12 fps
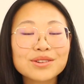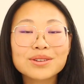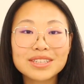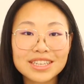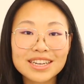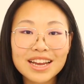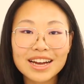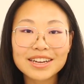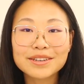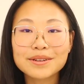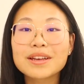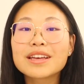your tee
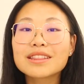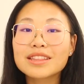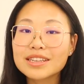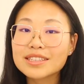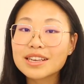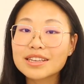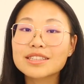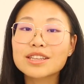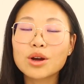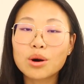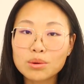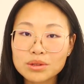deck, this is
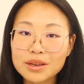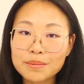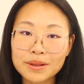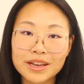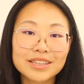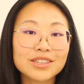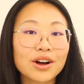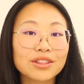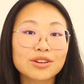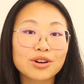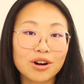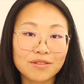the only place on
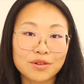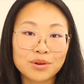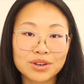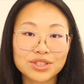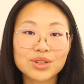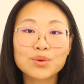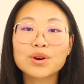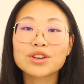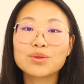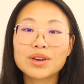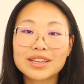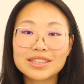the golf course where
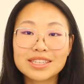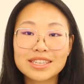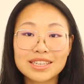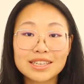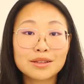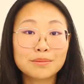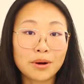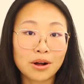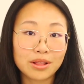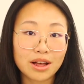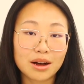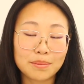you can tee the
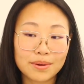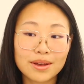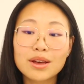ball up.